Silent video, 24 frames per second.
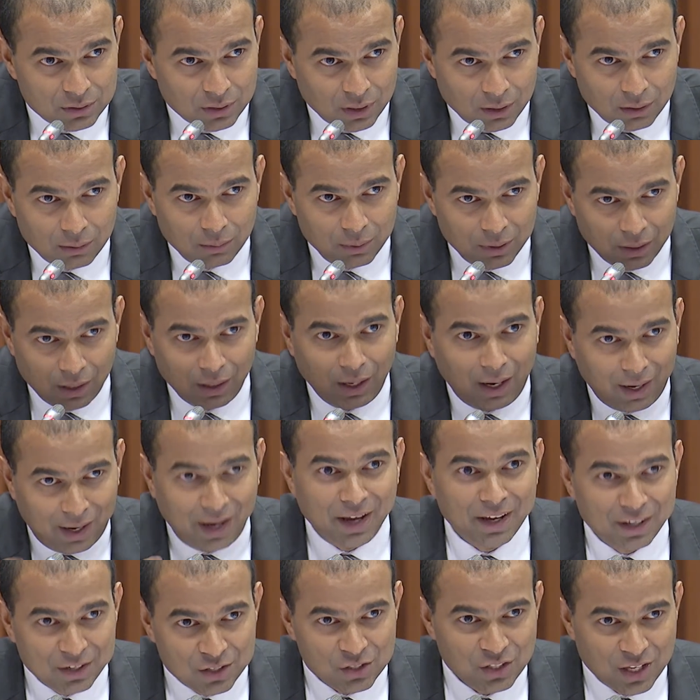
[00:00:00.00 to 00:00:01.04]
I mean,
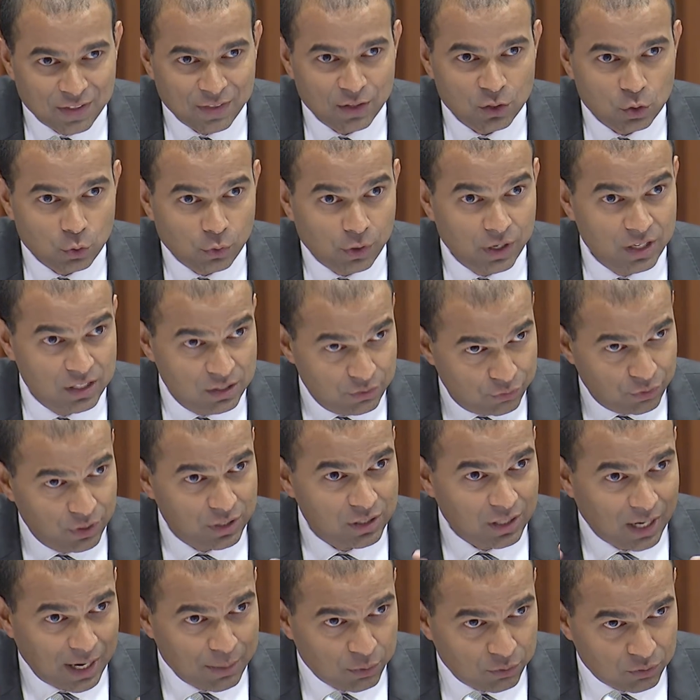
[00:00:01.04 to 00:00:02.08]
I understand that you're a different
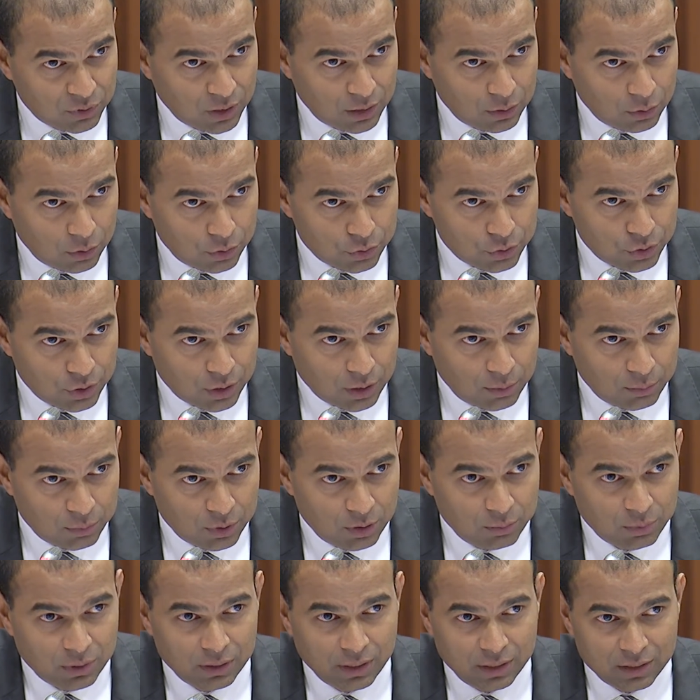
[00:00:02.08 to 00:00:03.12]
type of technology company,
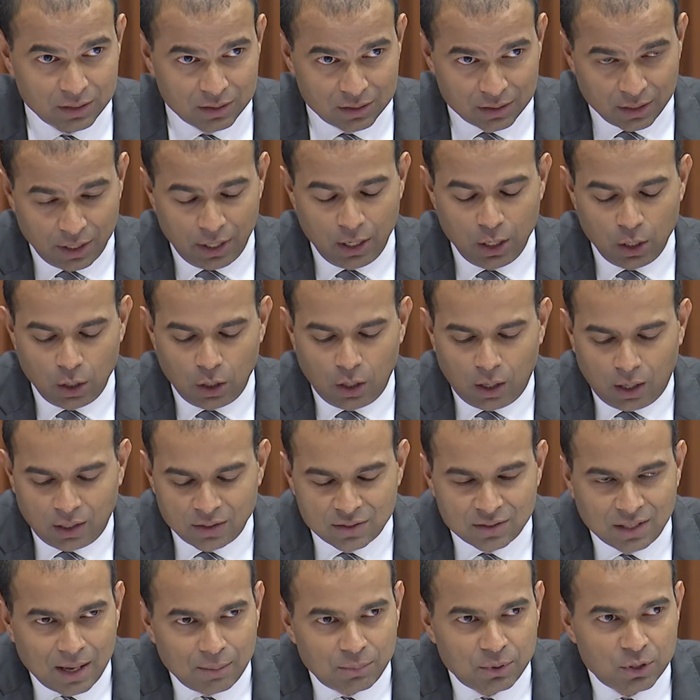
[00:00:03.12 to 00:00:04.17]
but let's
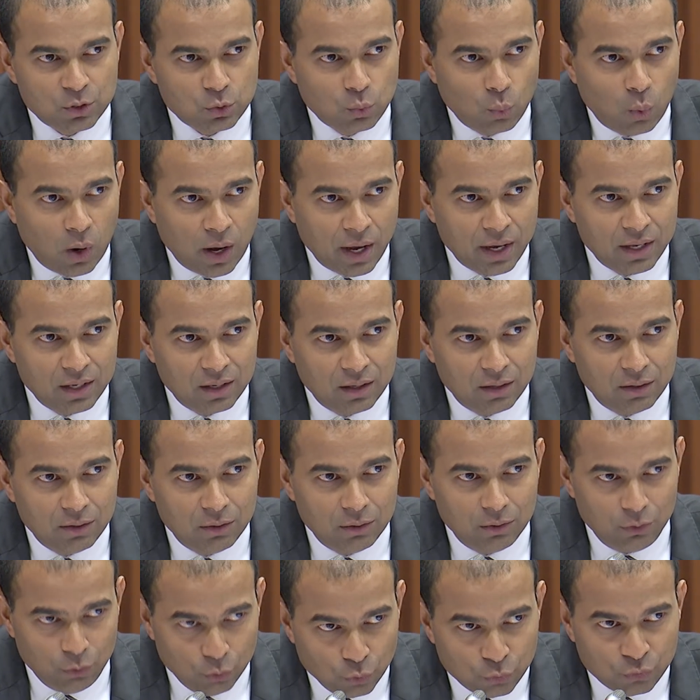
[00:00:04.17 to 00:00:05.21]
establish why
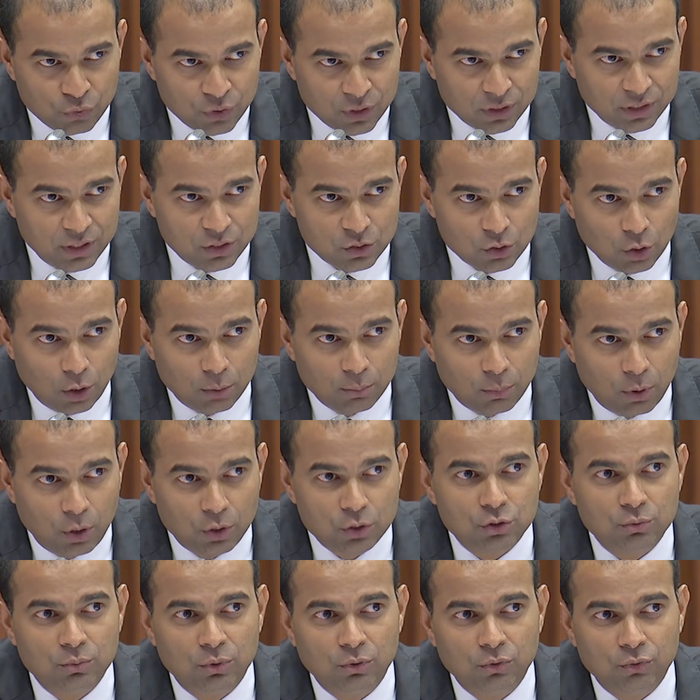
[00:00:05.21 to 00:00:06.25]
you feel it's not
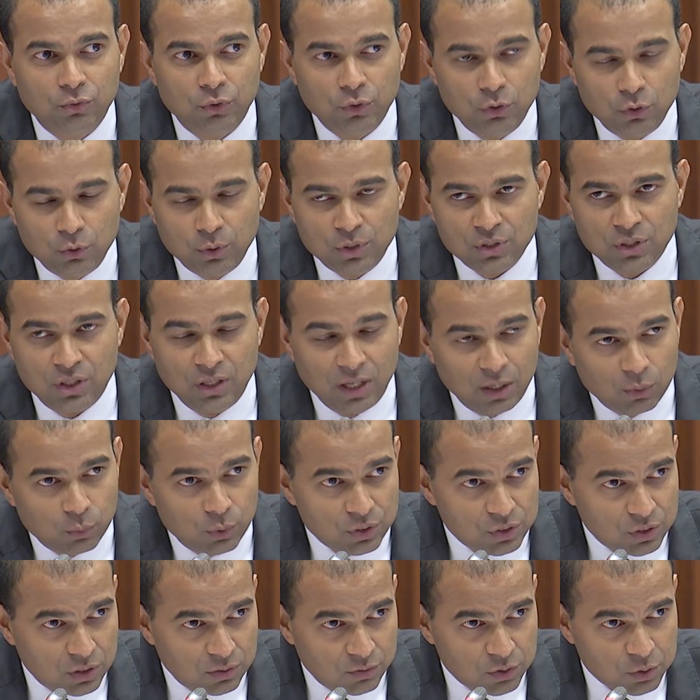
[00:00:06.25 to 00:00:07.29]
possible for you as a
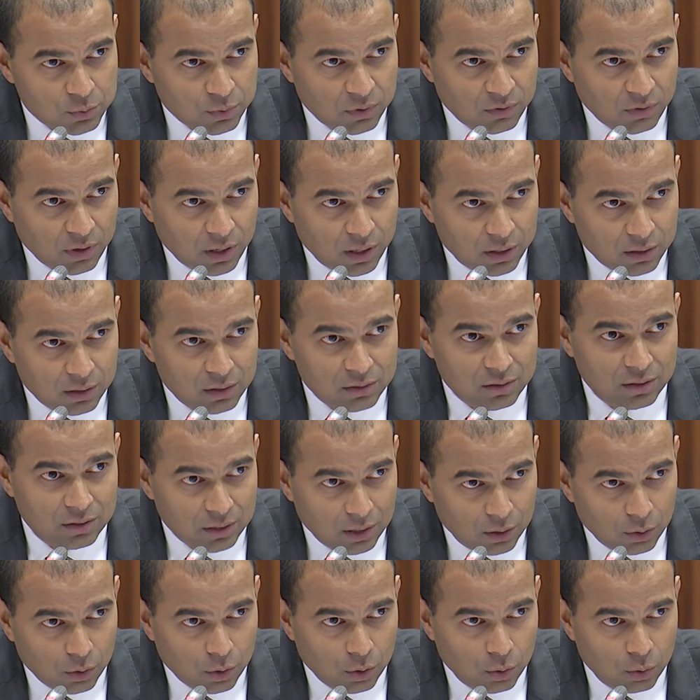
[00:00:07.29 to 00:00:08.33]
network service provider, as a
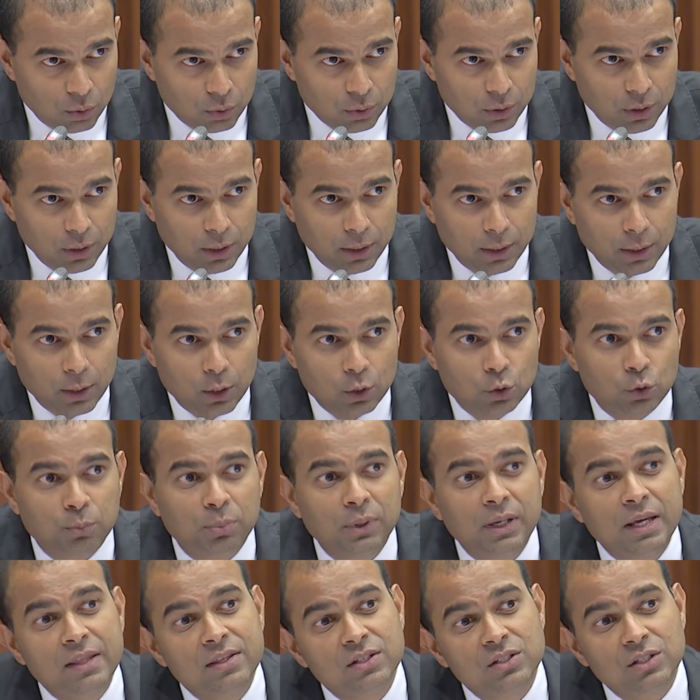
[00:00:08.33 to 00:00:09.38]
telco, to
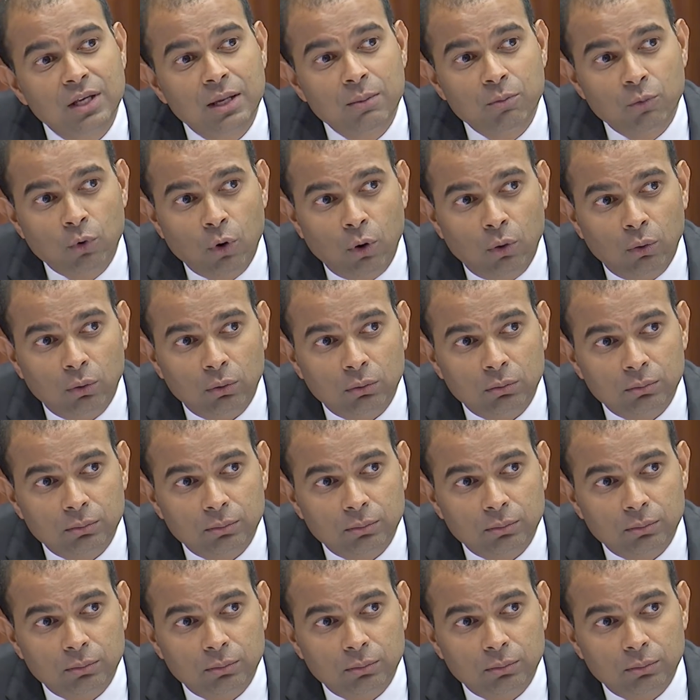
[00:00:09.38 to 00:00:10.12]
play the same role.